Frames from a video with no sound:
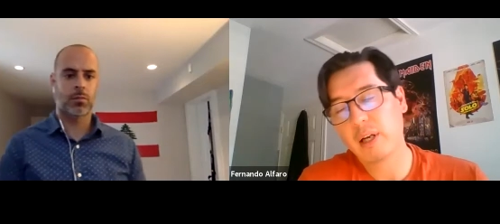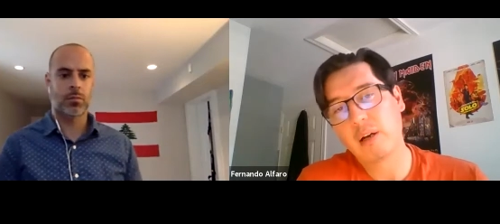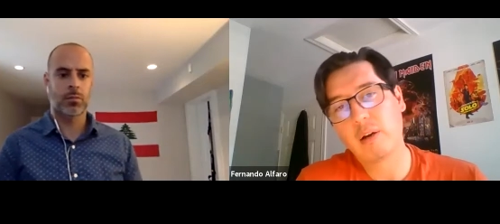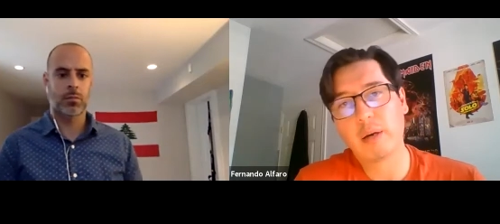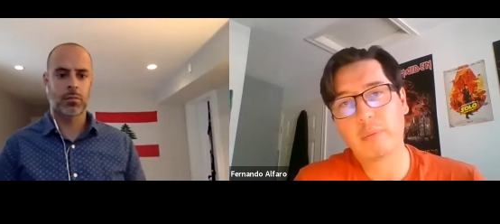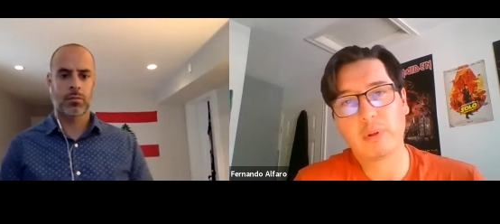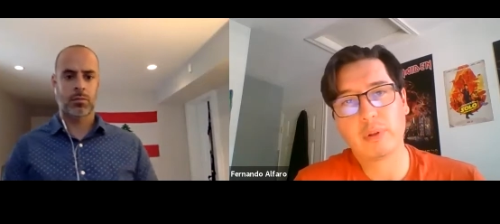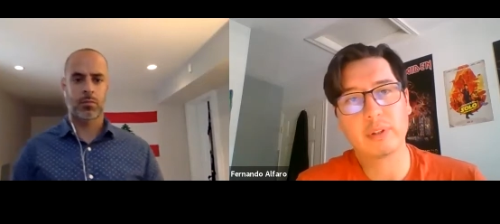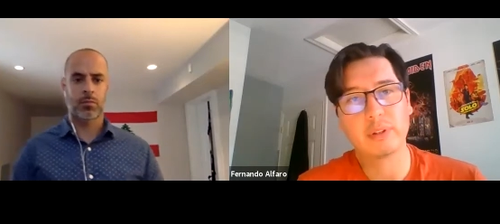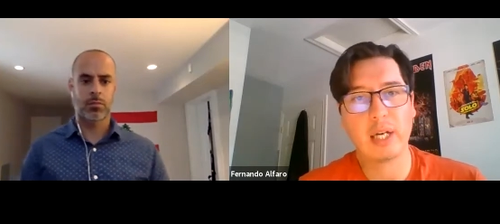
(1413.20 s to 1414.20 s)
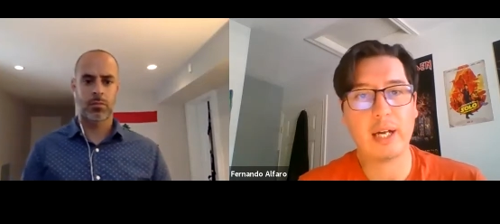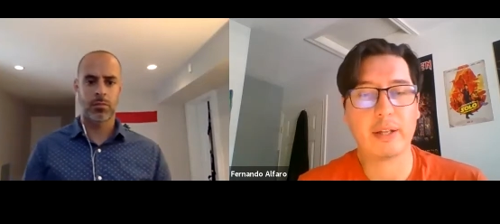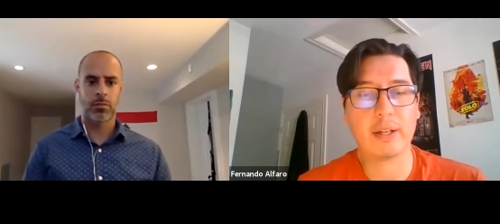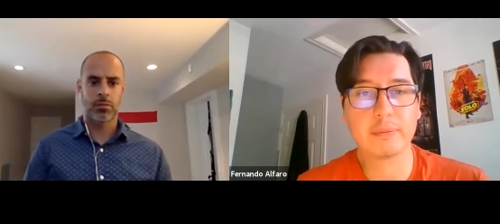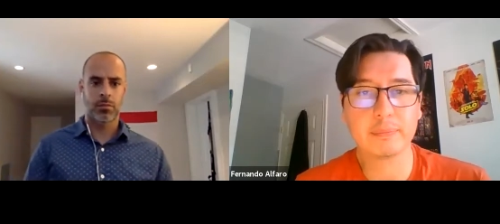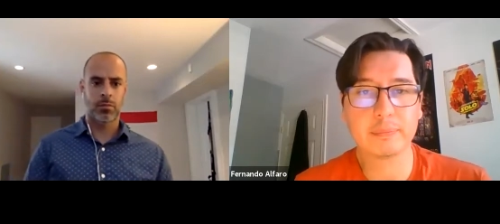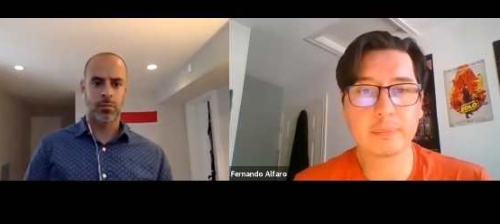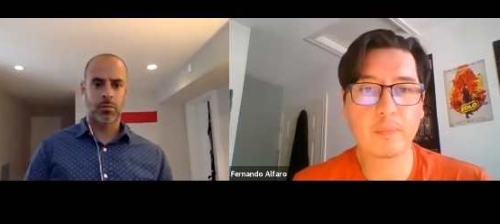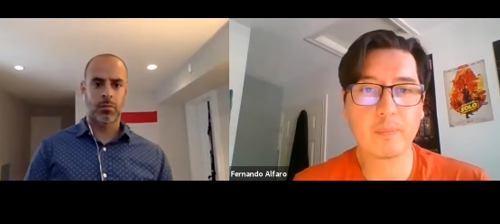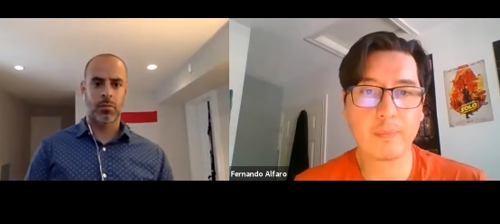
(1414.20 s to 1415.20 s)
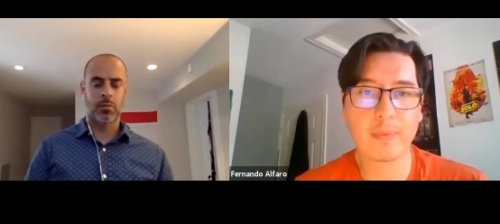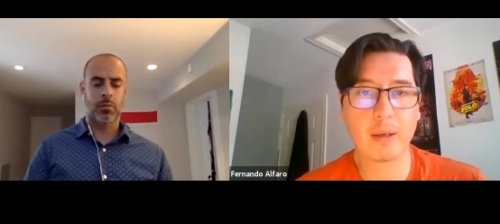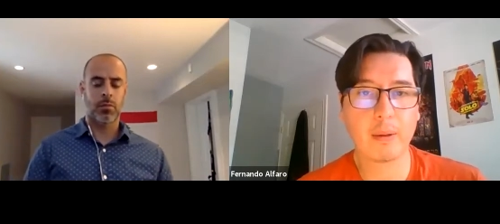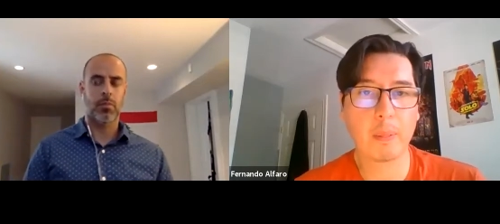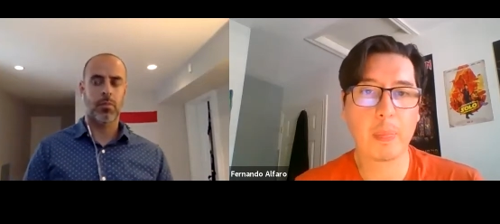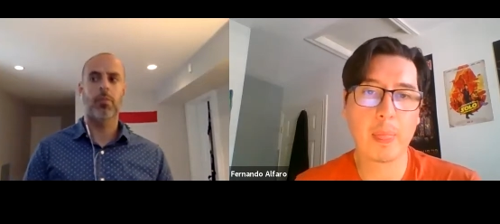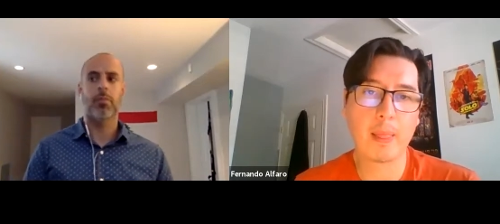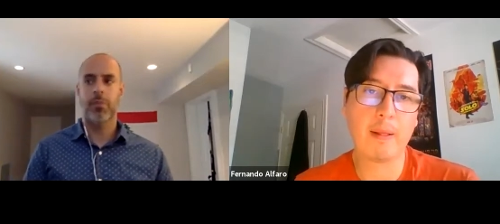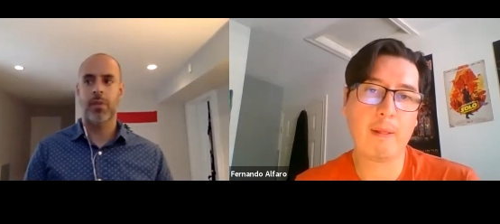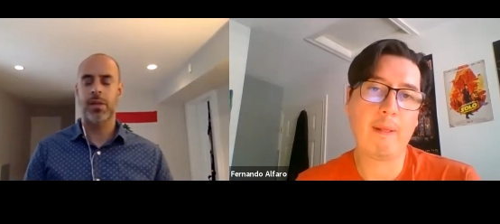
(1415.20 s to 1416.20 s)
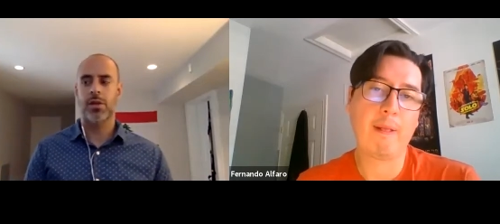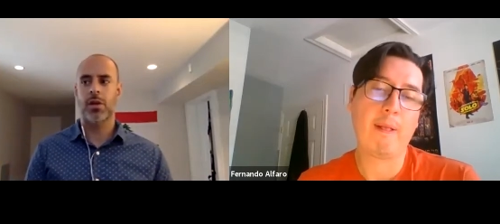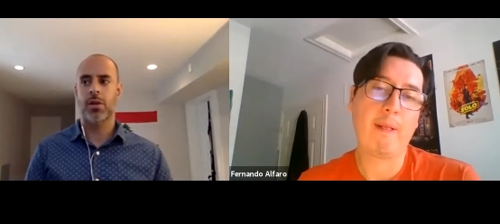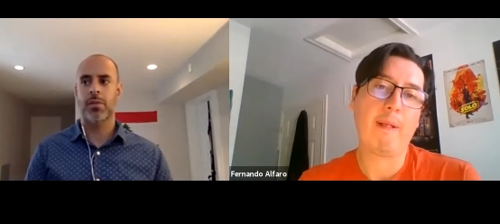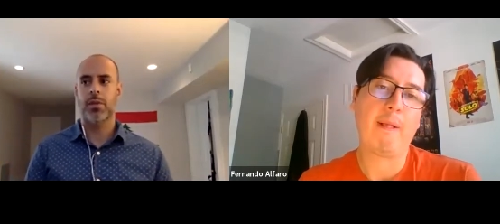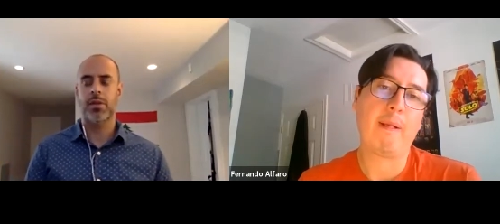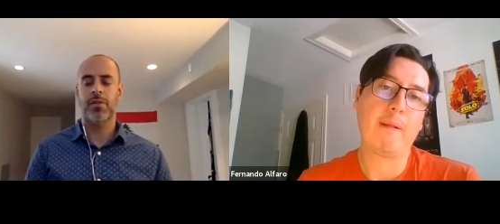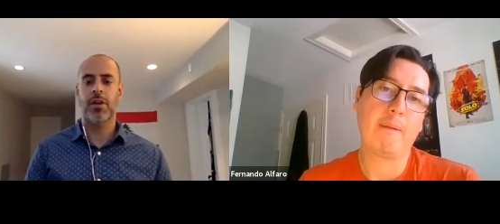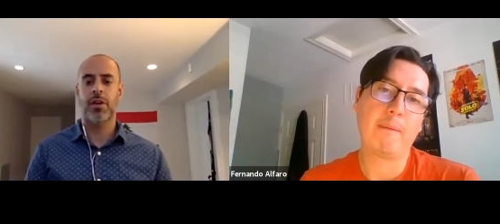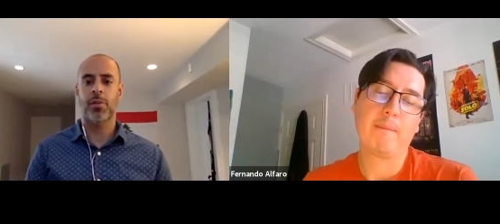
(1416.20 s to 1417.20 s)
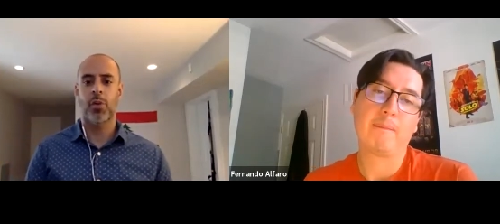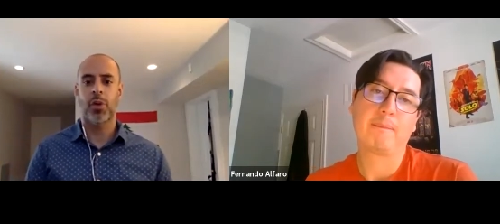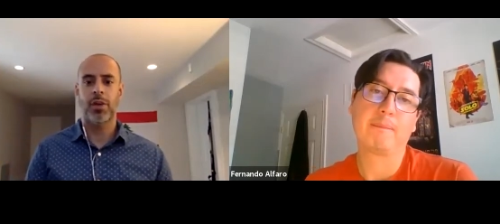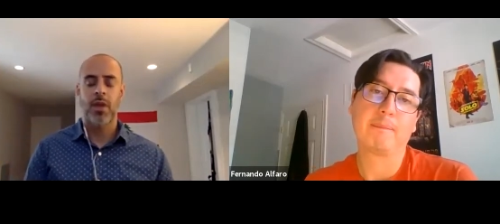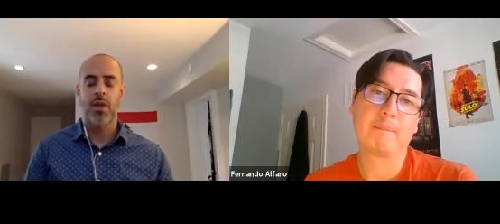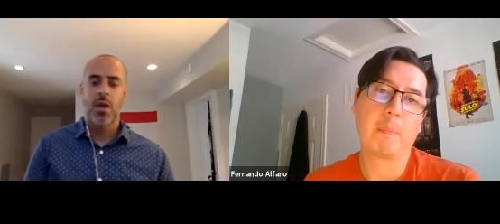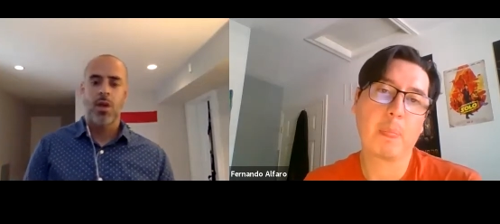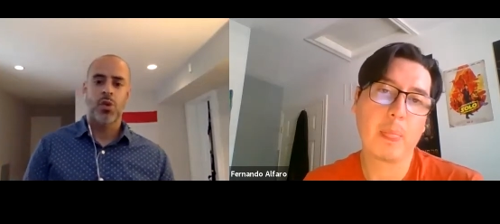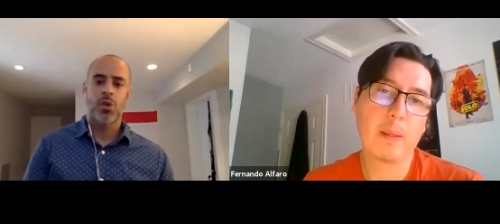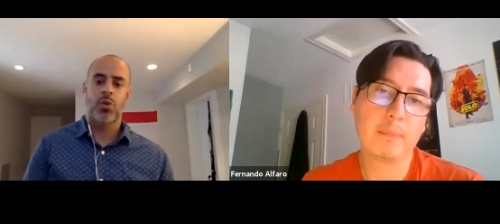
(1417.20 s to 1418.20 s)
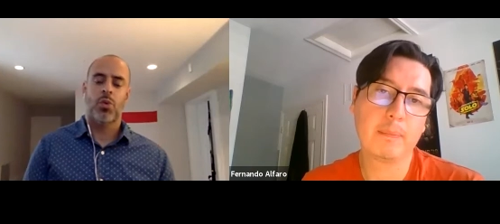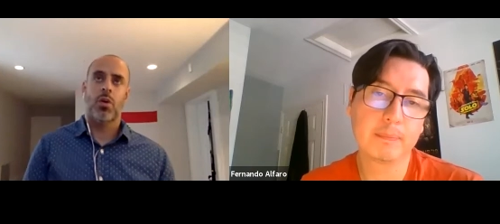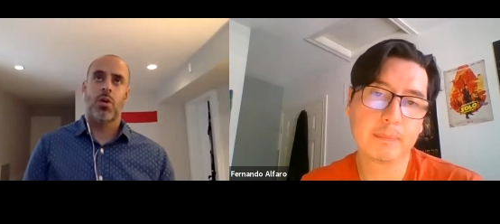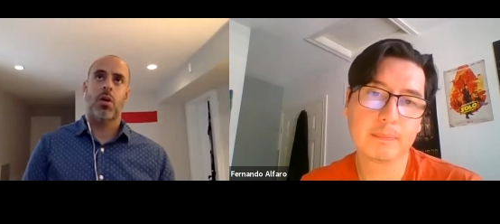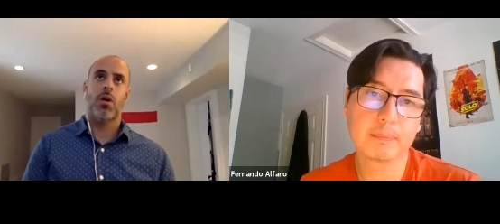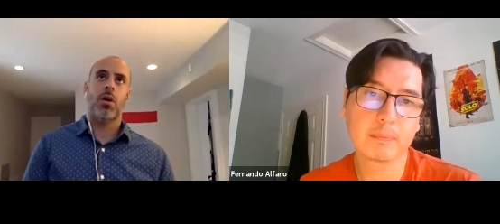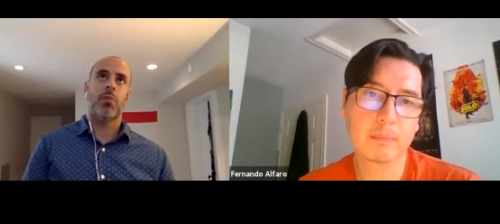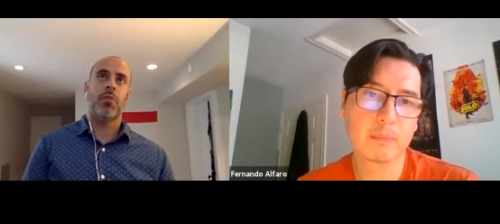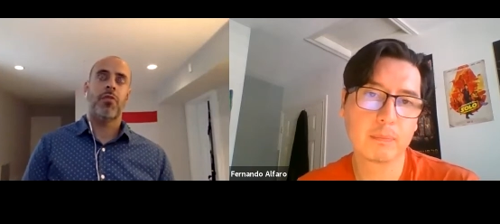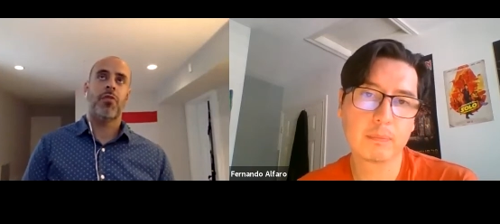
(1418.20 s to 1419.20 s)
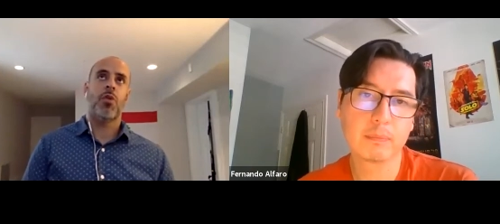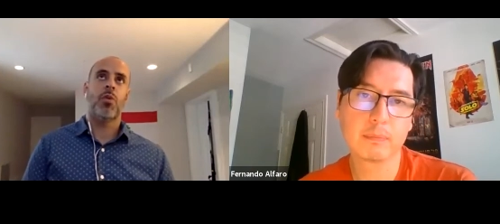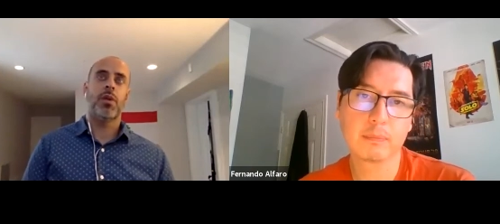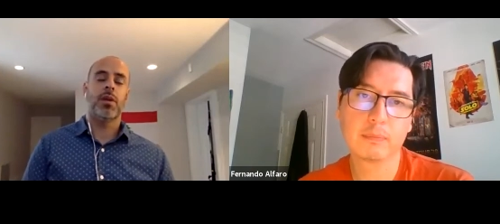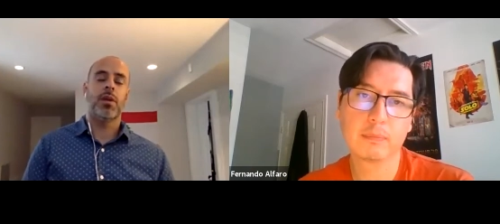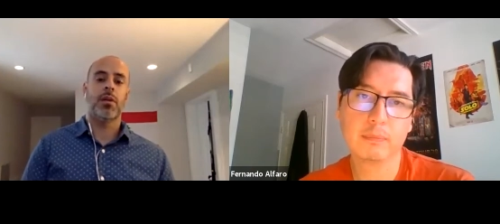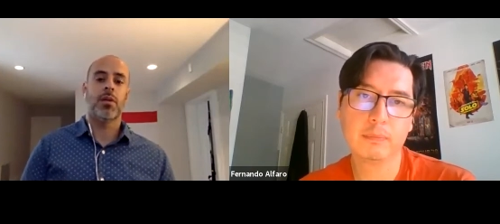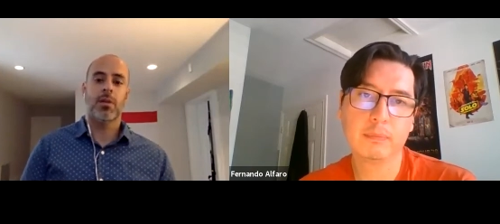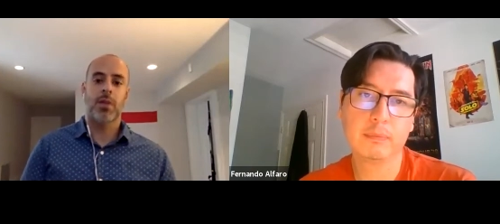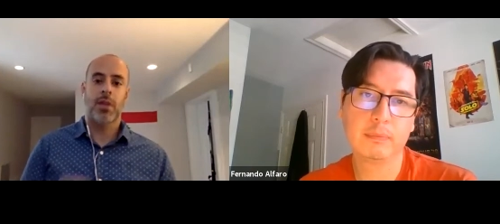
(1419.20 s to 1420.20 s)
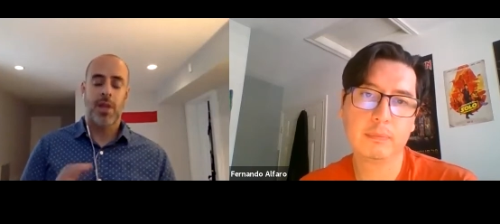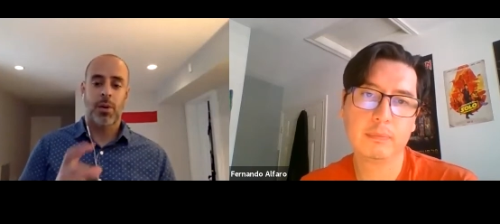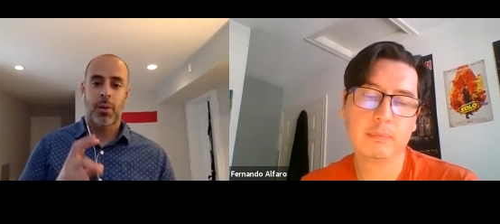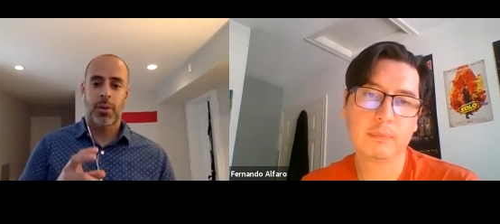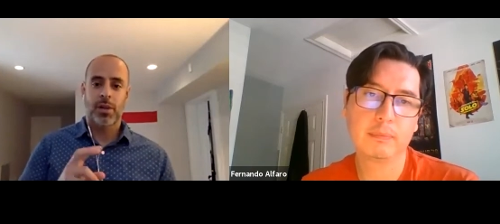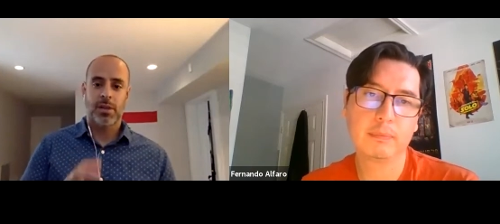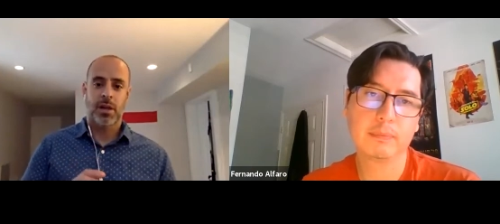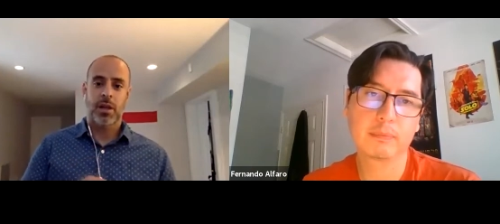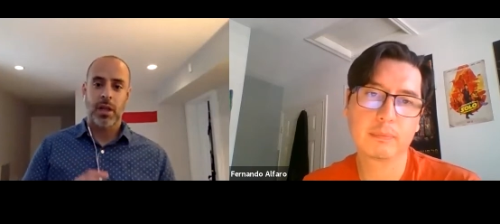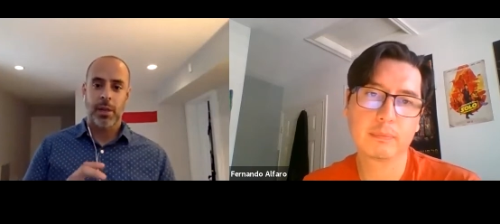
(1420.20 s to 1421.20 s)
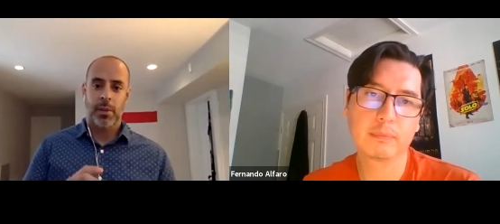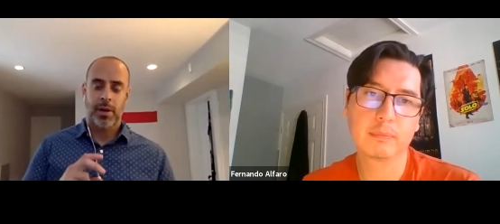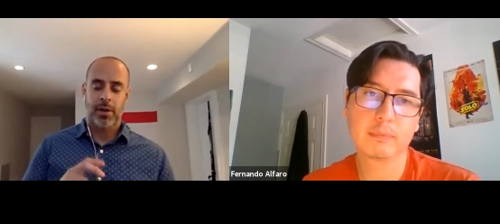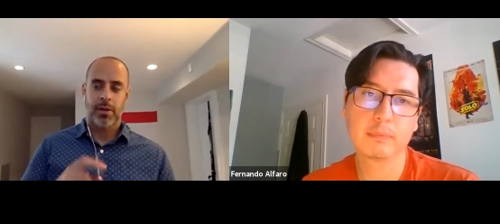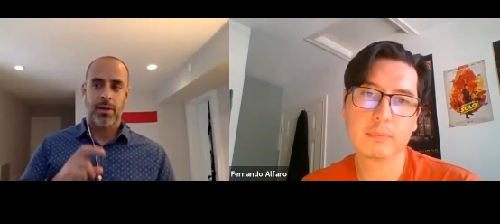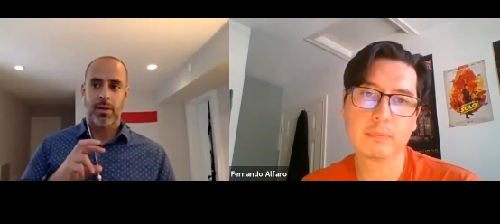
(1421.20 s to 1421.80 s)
Speaker 1: how I would look at it.
Speaker 2: Makes makes a very good point. So before we, because I, I want to talk a little bit about